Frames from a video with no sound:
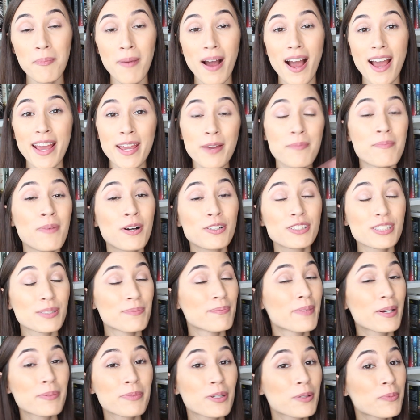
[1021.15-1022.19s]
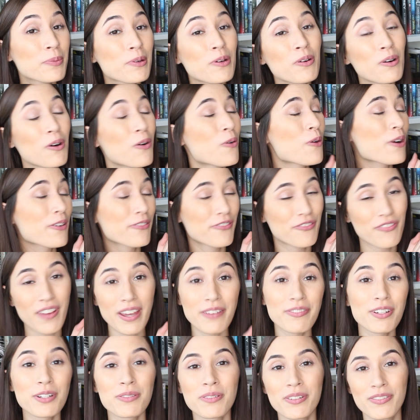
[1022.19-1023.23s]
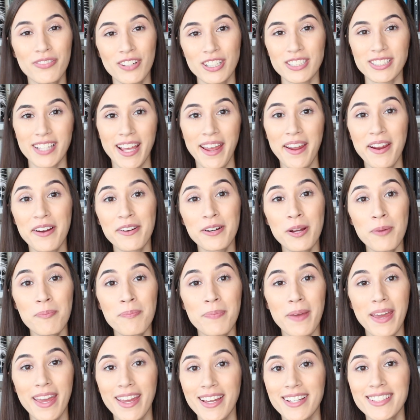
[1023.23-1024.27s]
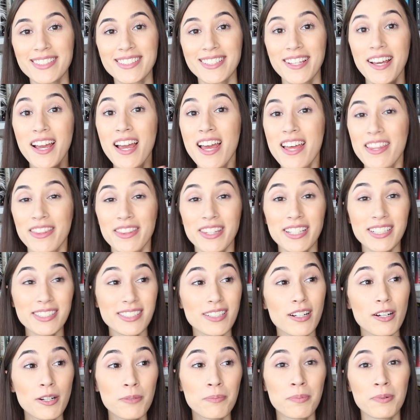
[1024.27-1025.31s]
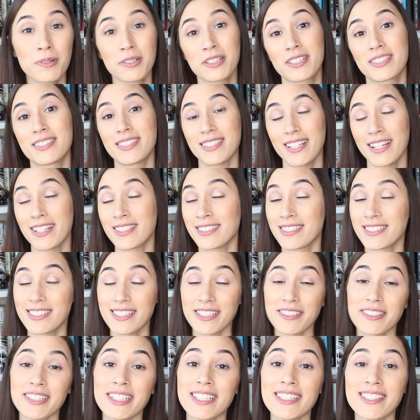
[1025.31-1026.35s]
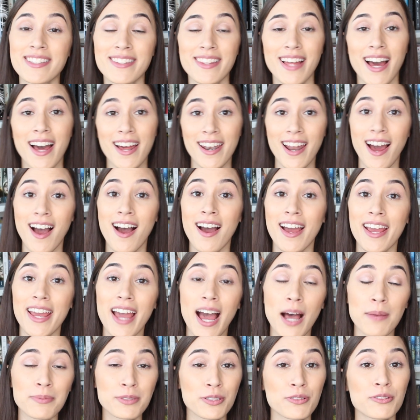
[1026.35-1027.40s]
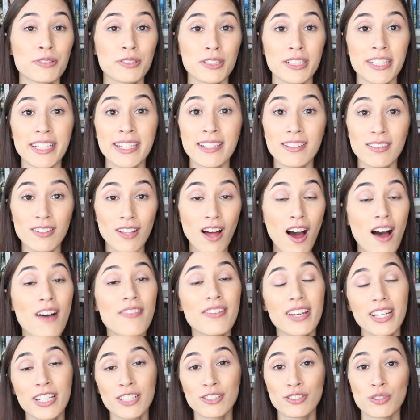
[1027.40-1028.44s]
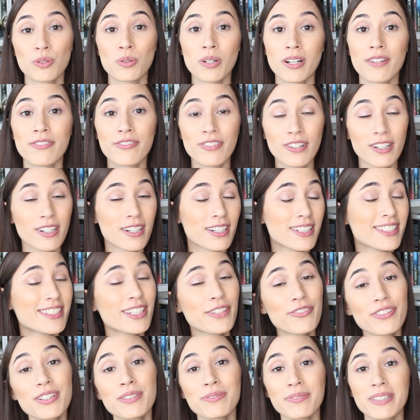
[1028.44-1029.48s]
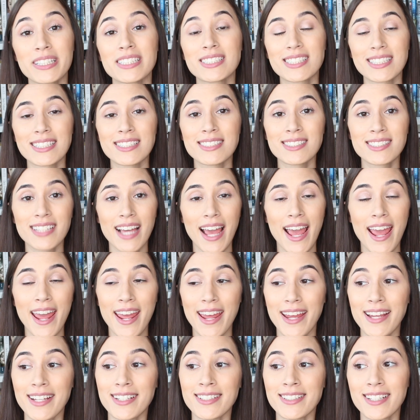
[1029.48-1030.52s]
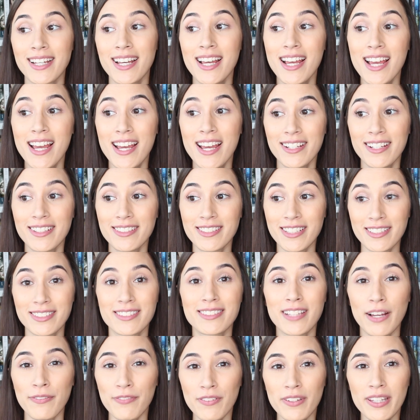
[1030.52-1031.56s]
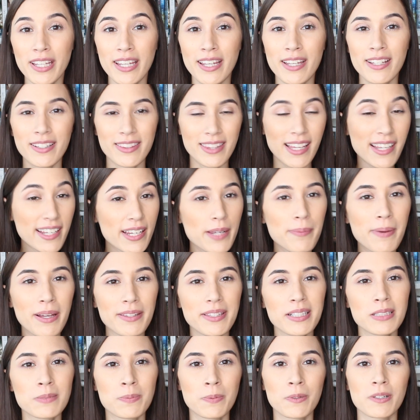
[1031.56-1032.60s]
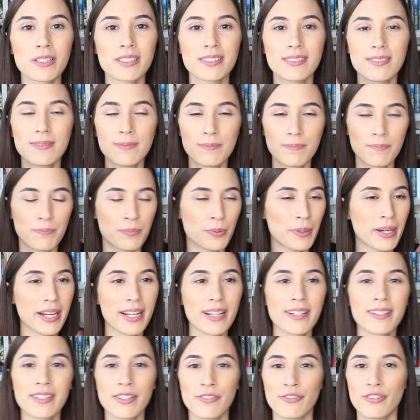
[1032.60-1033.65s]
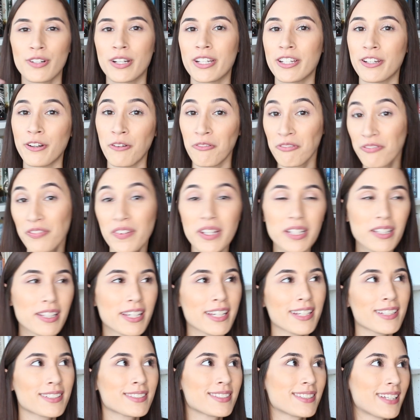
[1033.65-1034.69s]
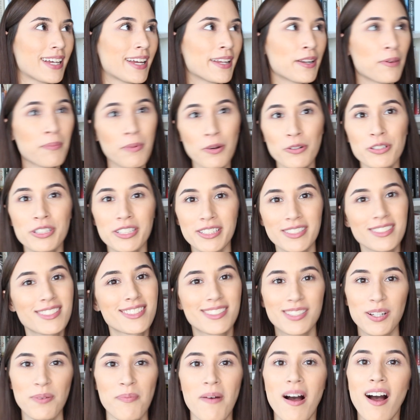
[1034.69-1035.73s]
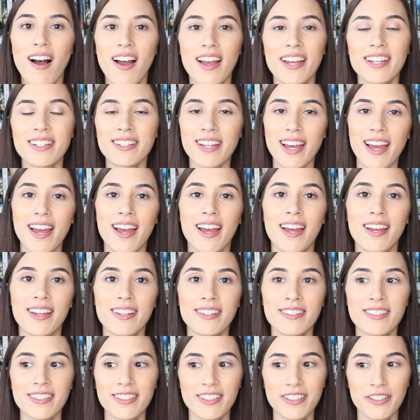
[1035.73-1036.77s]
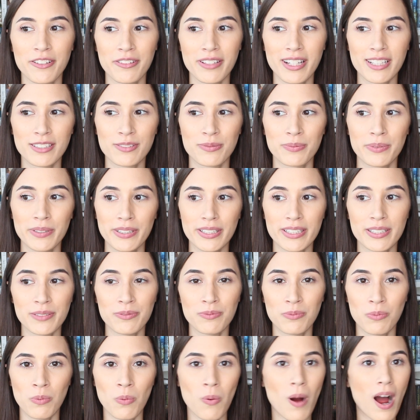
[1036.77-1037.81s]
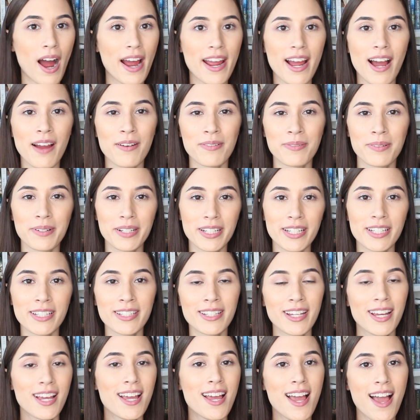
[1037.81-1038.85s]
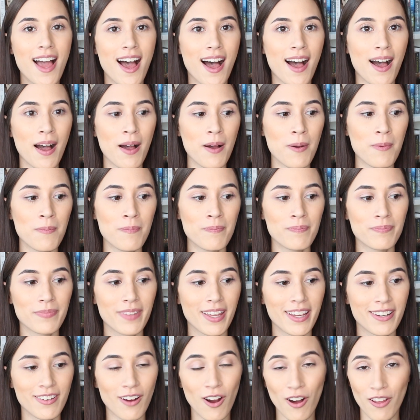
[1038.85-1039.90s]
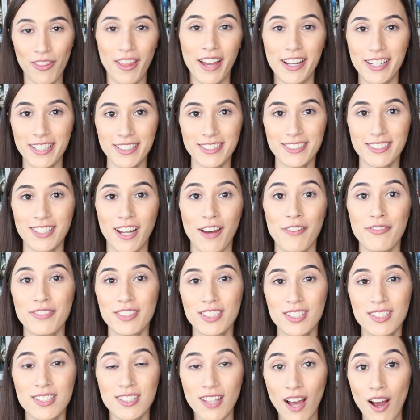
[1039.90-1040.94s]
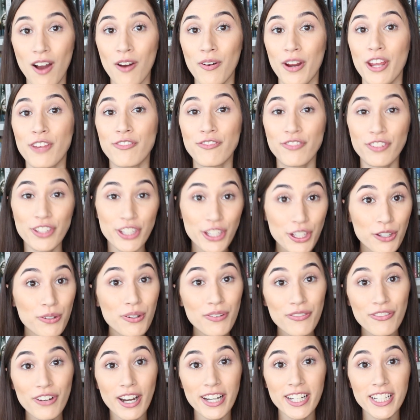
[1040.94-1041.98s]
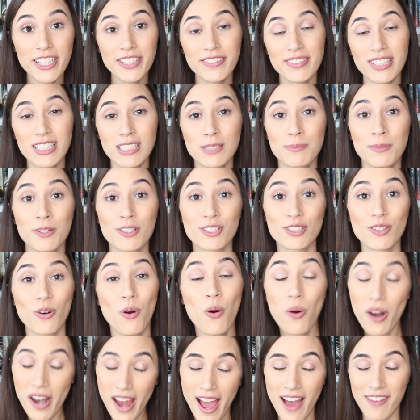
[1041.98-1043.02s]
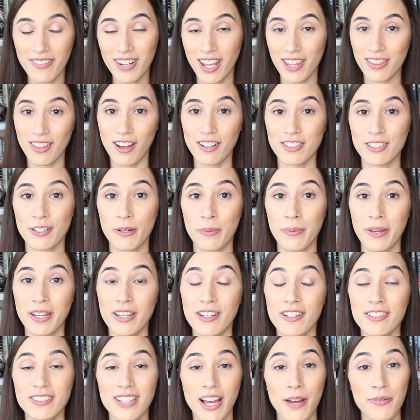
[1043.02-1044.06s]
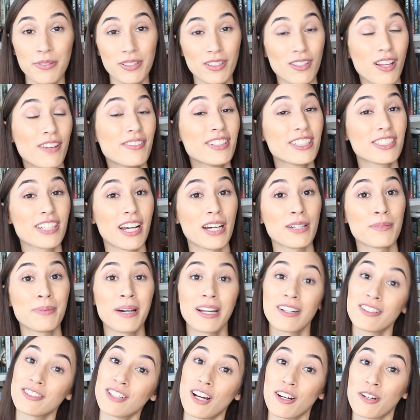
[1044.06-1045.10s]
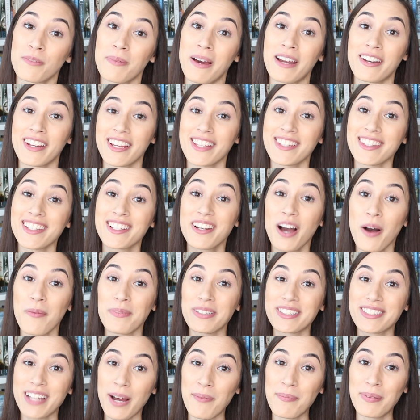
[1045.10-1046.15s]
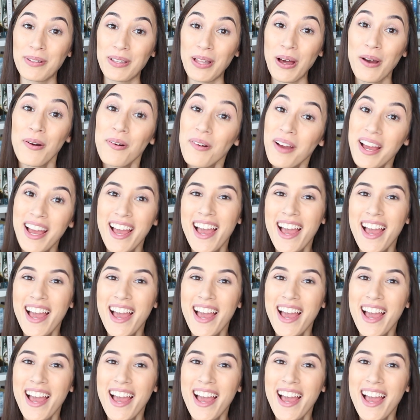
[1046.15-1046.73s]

my most memorable or favorite reverse harem picks. These are books and series that I absolutely love and adore for different reasons, and just definitely thinking about these books bring different, feelings and emotions to mind, and that's really why I read and all that good stuff. So if you have read any of these books or have any thoughts or opinions, I would love to chat about it, talk about it in the comments down below,